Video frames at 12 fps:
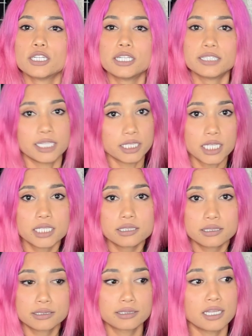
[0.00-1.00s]
I think that's
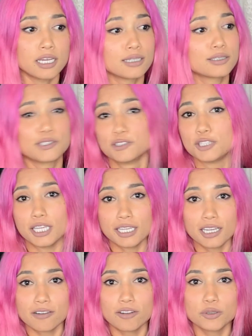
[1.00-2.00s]
a good thing
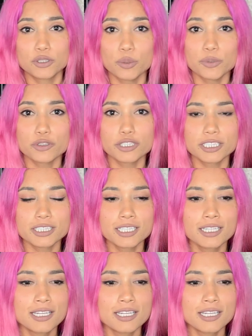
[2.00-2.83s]
about commuting.